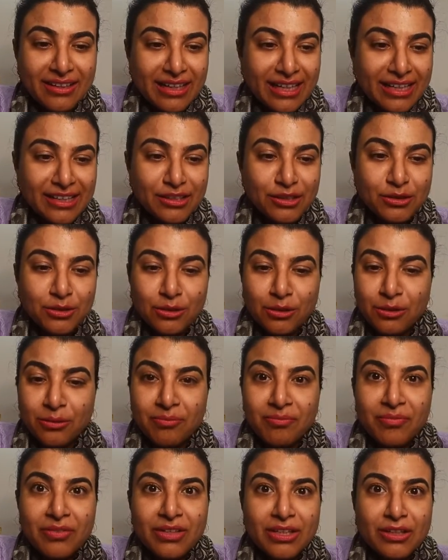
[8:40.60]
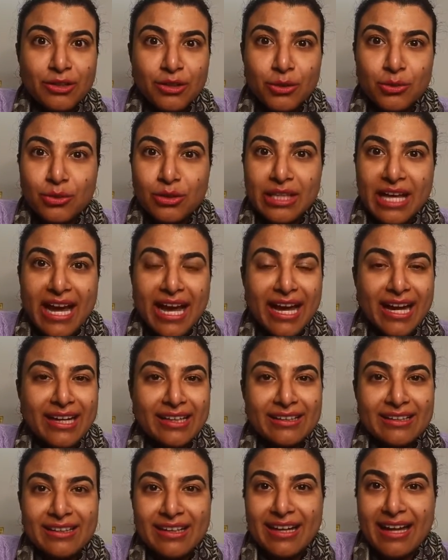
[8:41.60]
Right. So do
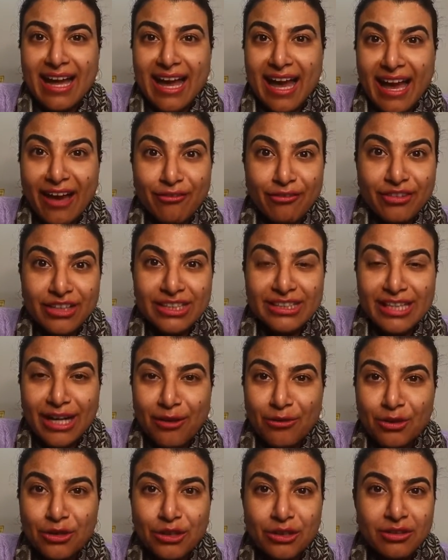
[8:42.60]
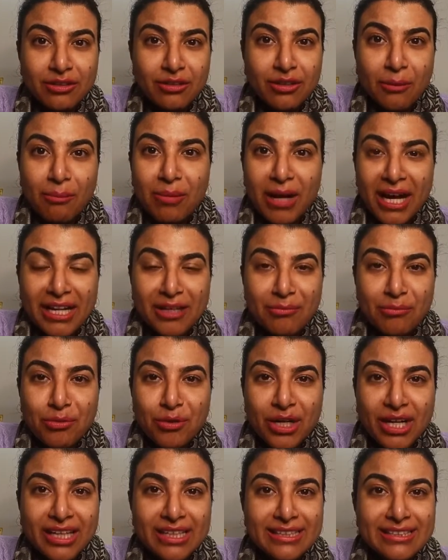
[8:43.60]
that average out the buying
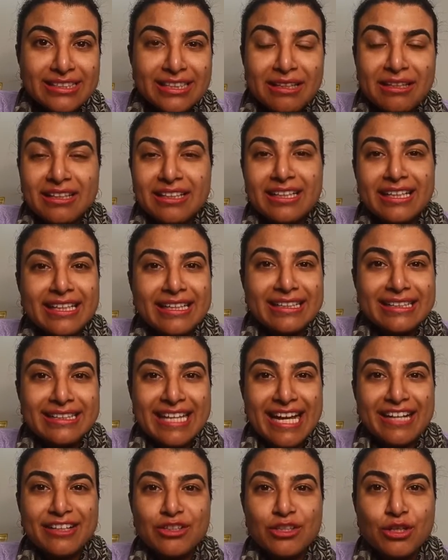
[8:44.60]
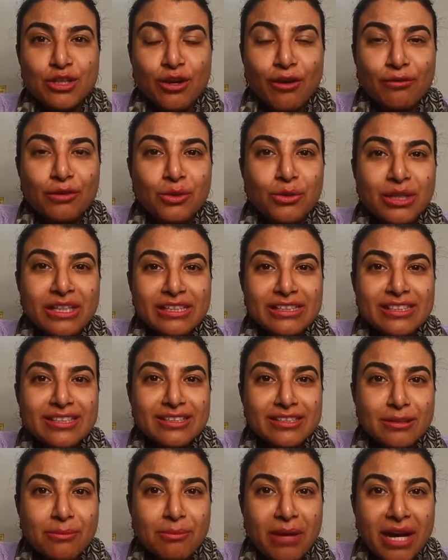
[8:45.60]
price. See, the intention of doing
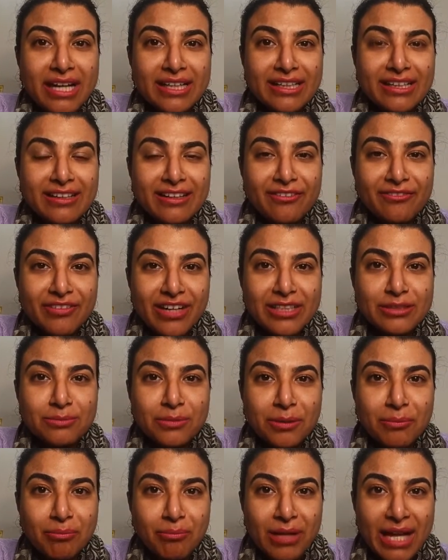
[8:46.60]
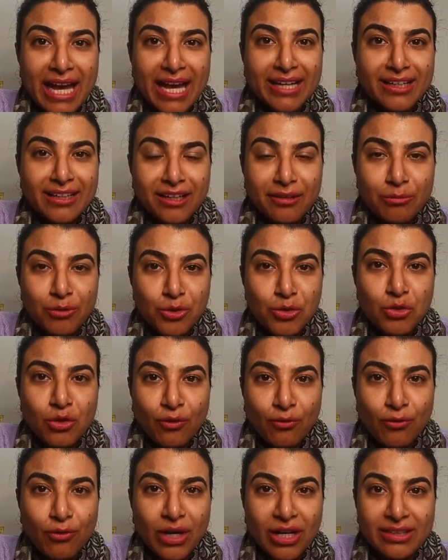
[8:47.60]
systematic investment plan in
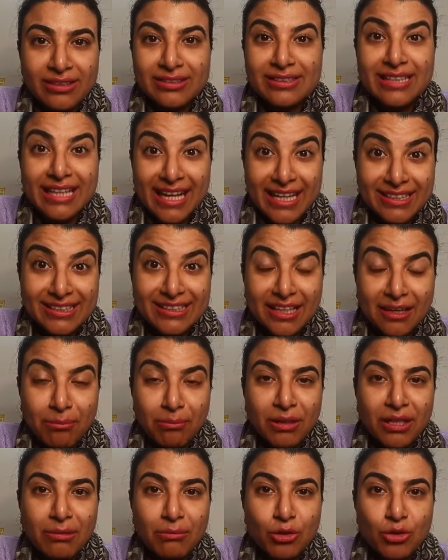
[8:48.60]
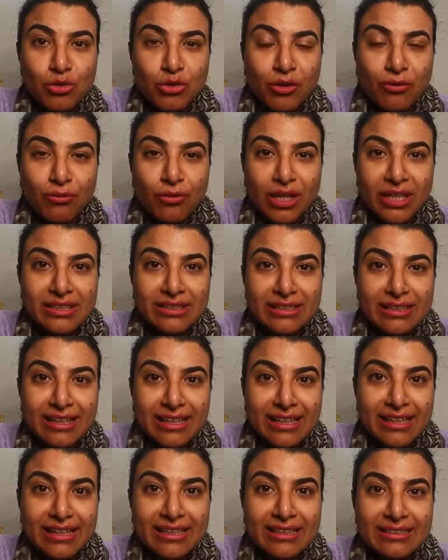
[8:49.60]
mutual funds, SIP in mutual funds
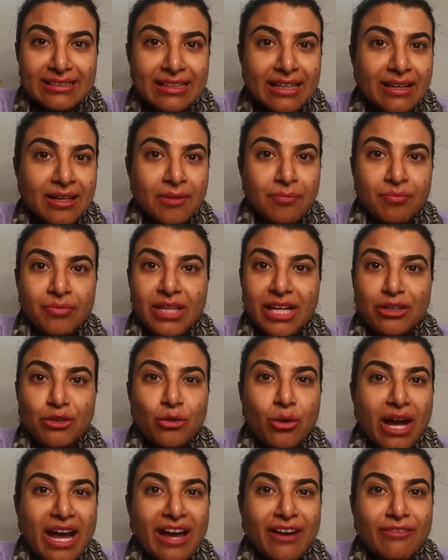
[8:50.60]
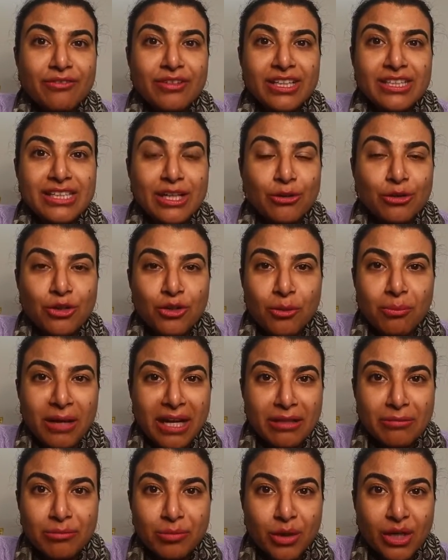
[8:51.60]
is that you average out your
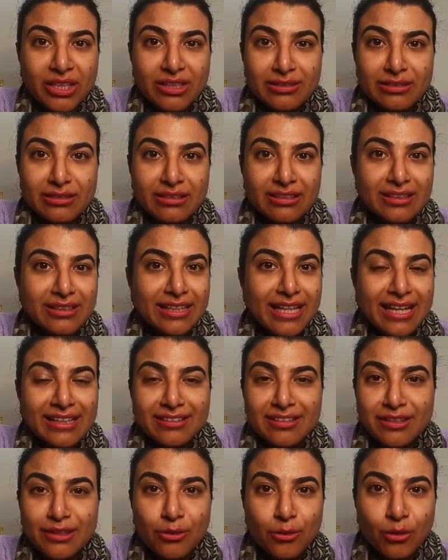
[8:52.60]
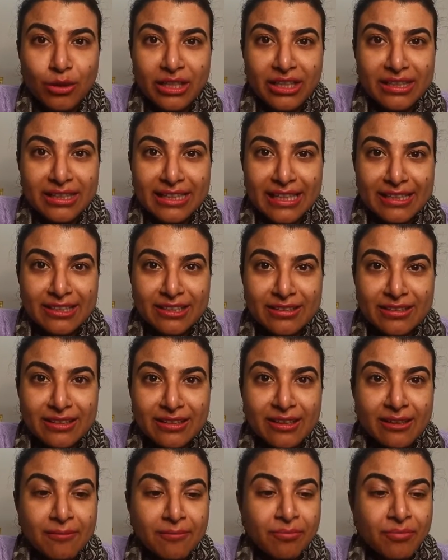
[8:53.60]
buying price. That's the whole
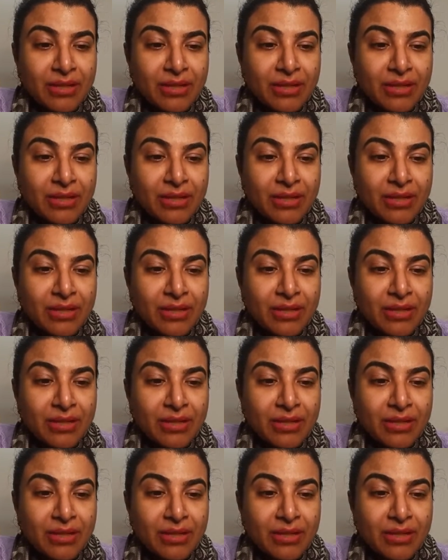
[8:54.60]
intention